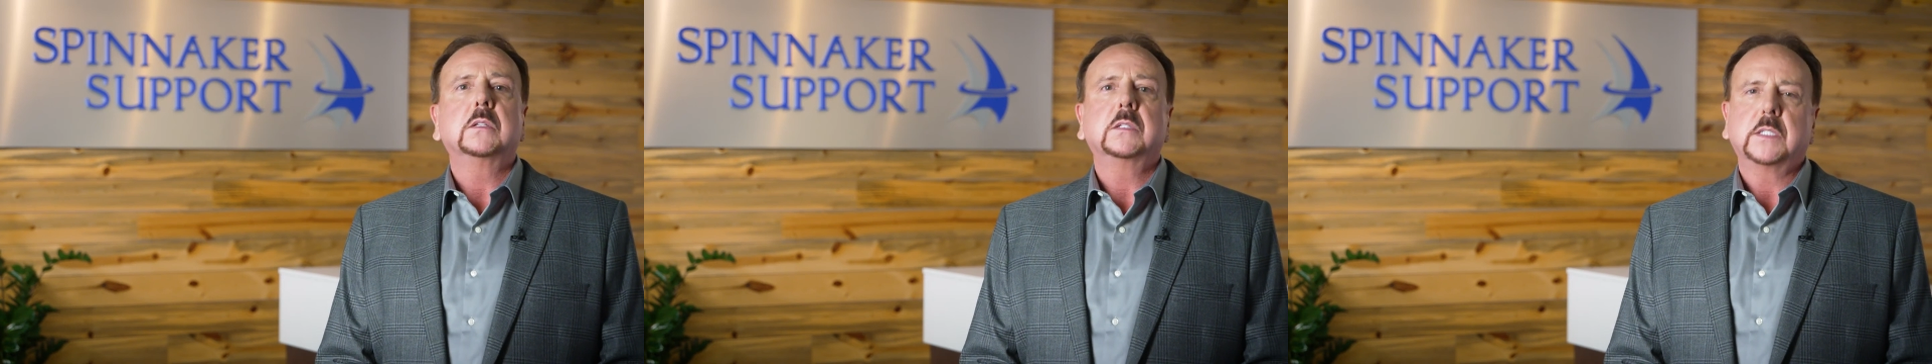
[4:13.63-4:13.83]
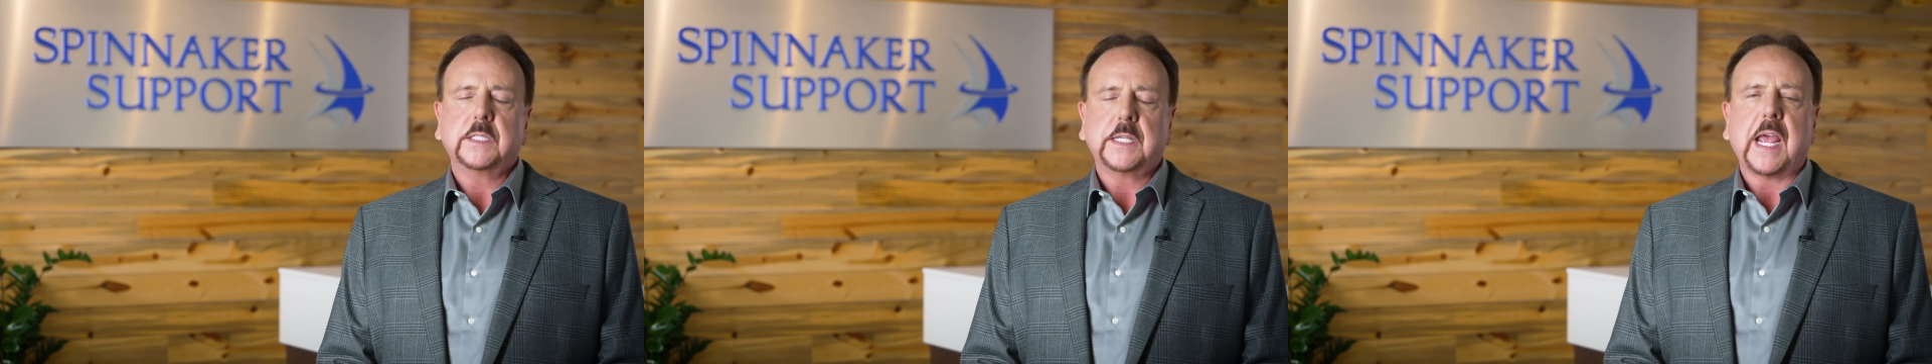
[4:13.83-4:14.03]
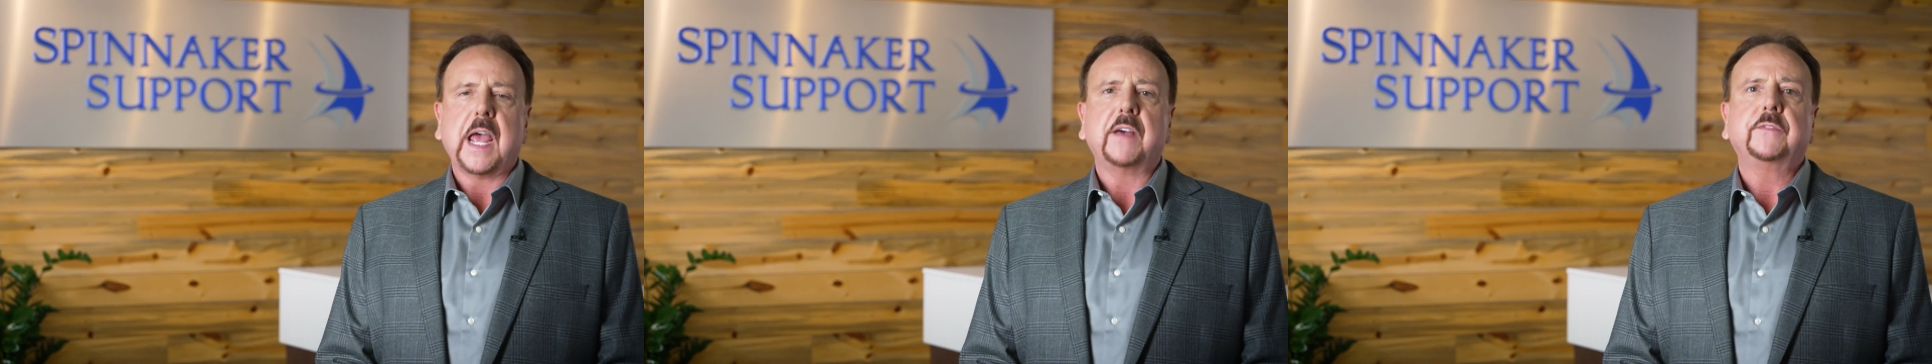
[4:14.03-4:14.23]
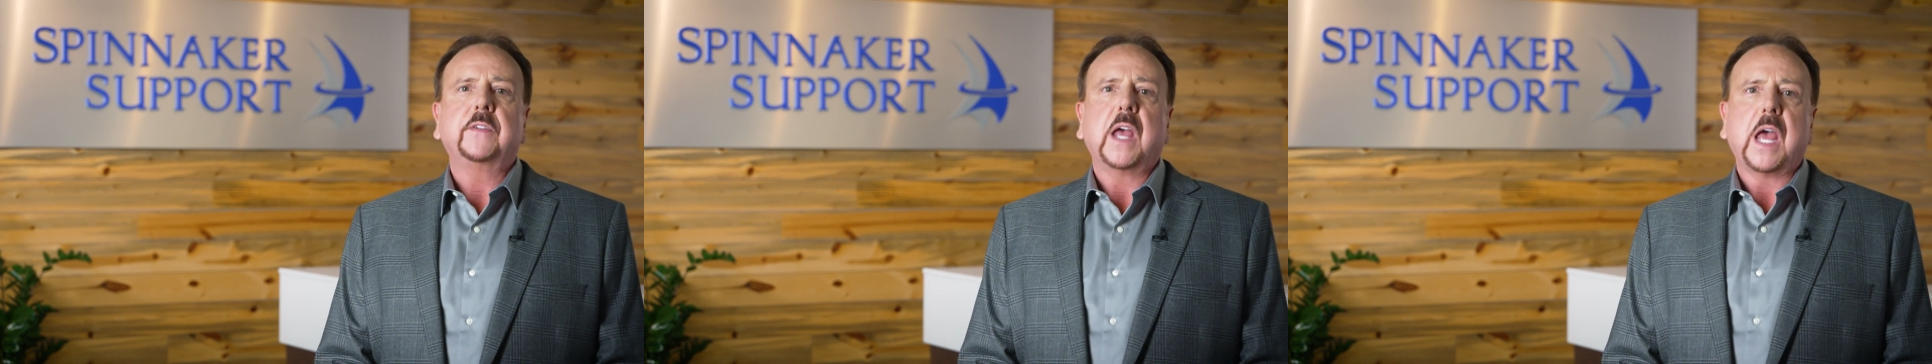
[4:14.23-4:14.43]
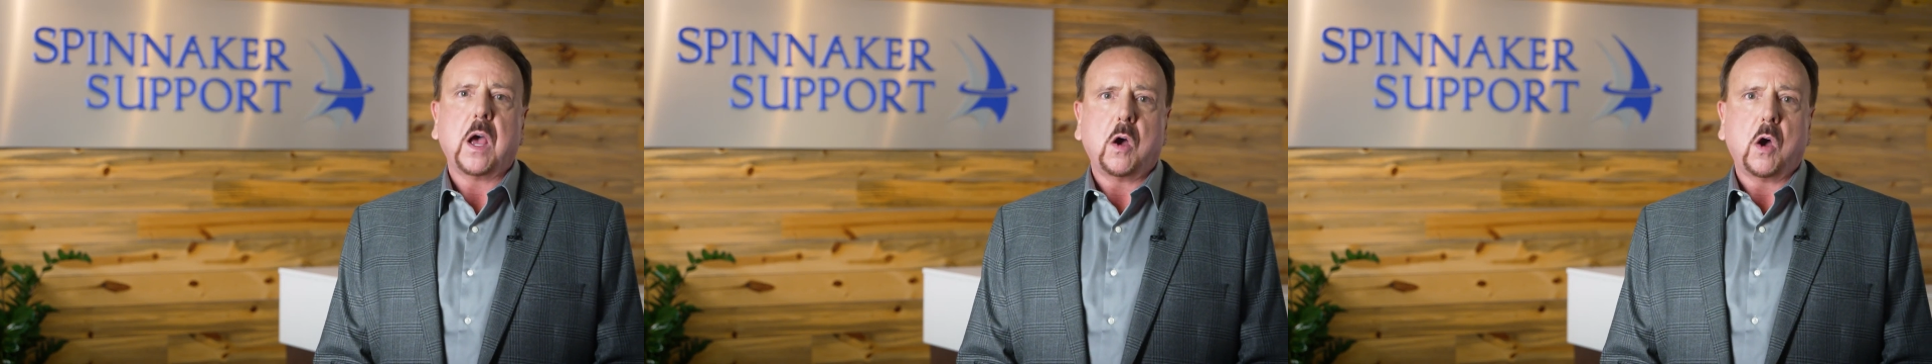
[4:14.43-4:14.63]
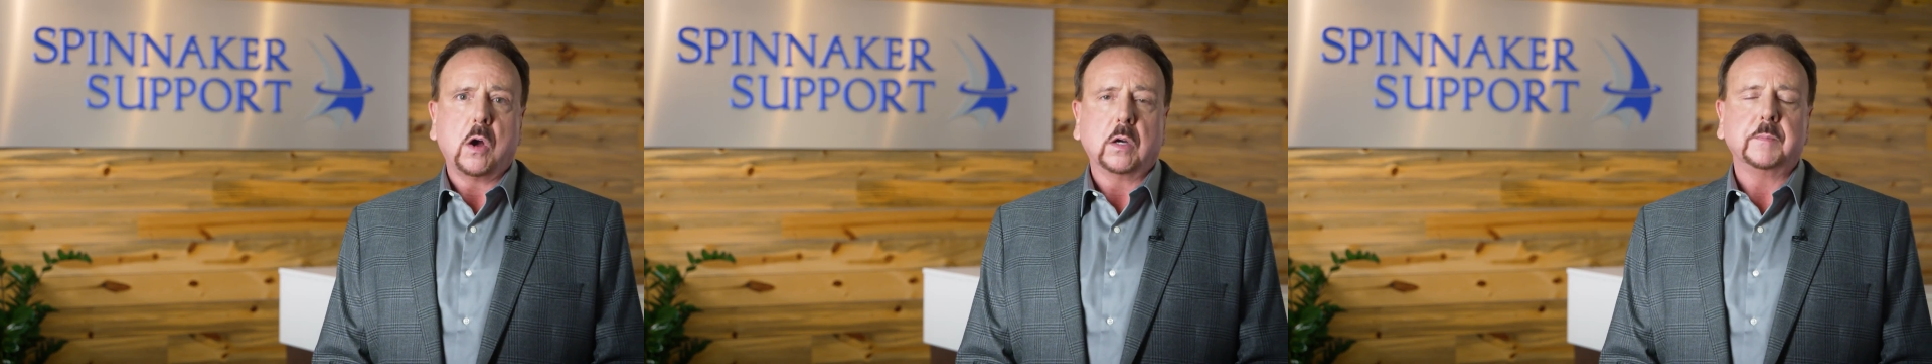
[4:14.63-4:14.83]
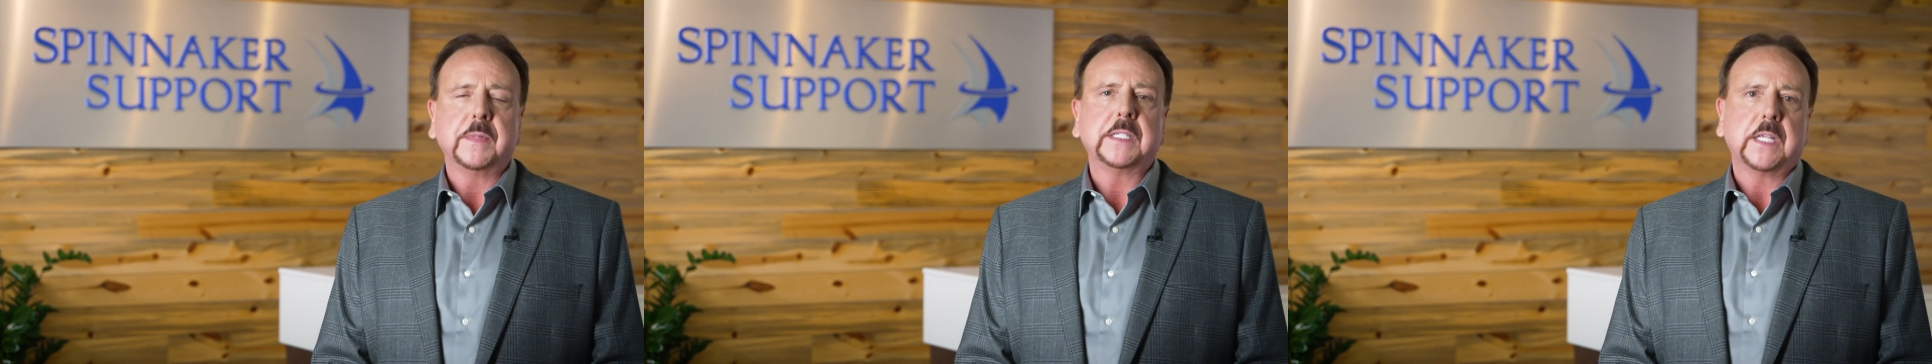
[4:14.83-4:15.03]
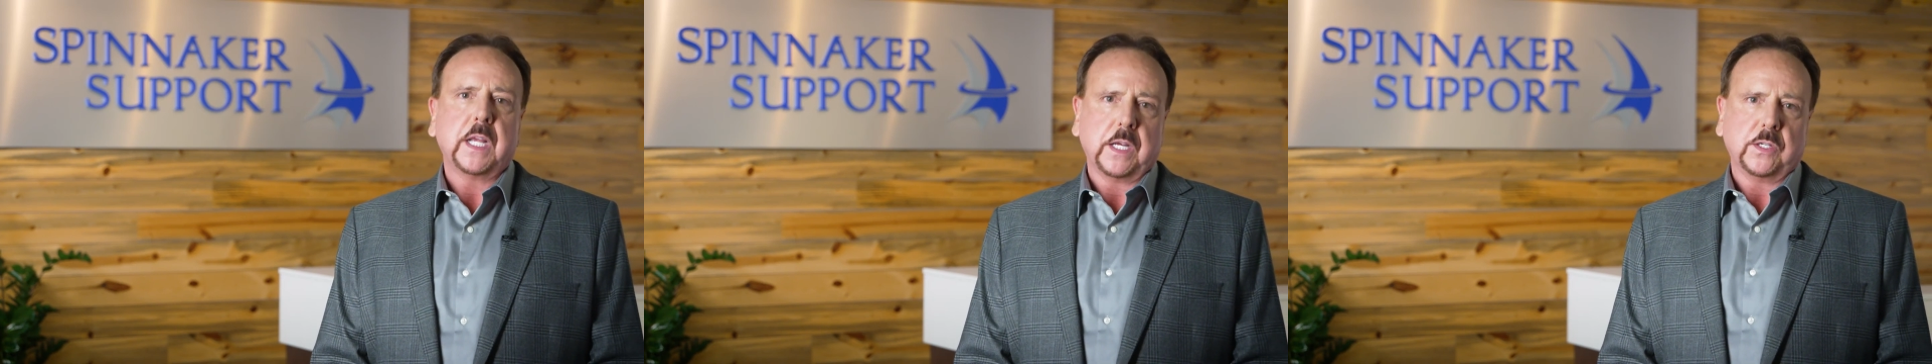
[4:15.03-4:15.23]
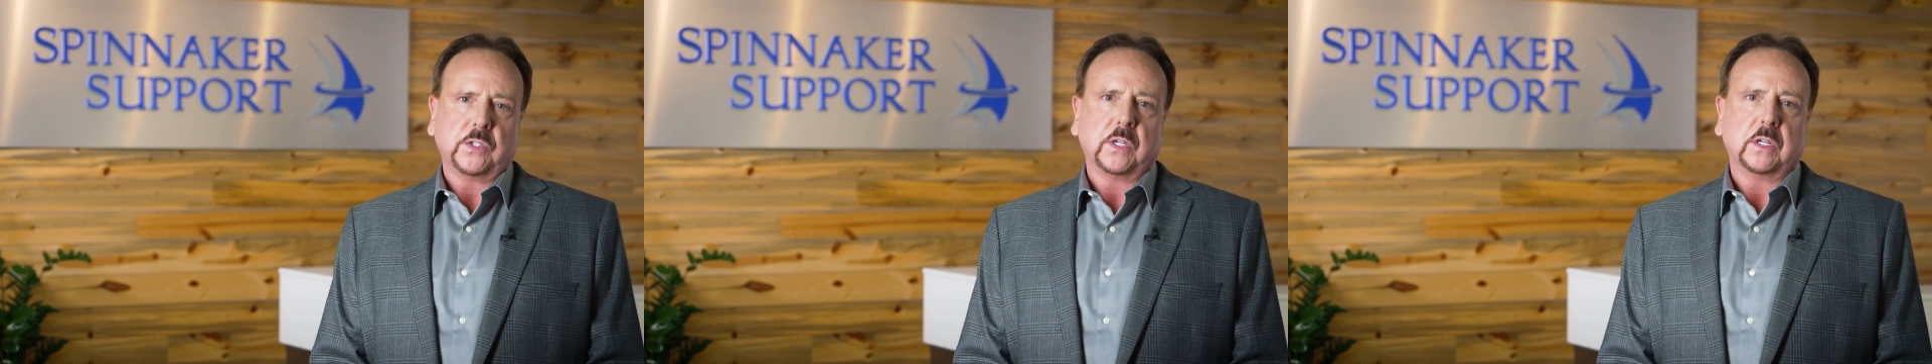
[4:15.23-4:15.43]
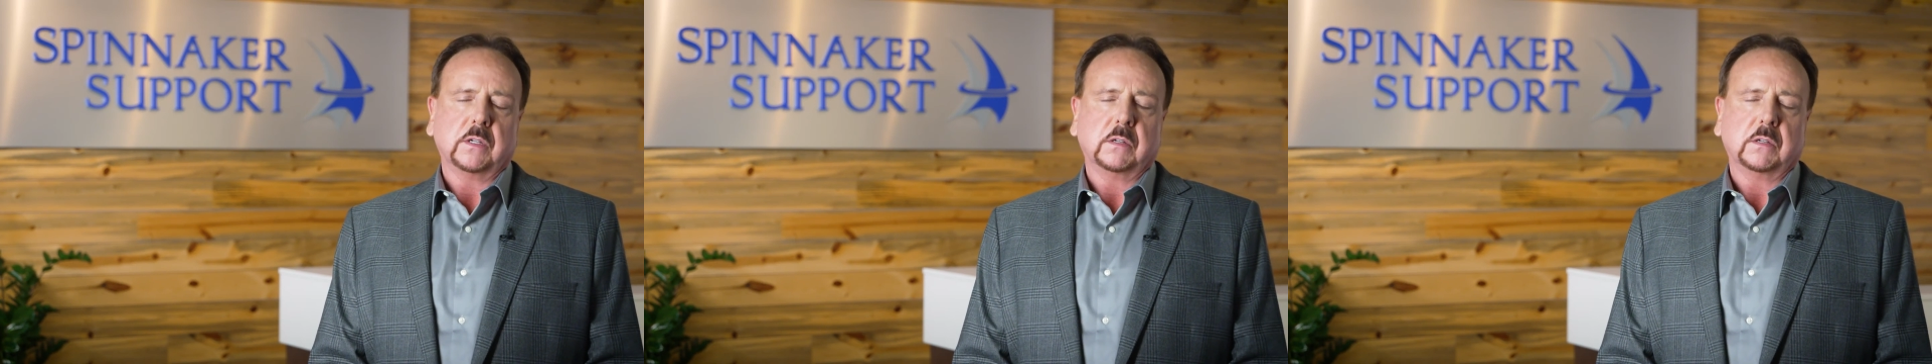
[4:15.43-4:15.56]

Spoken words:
staff augmentation.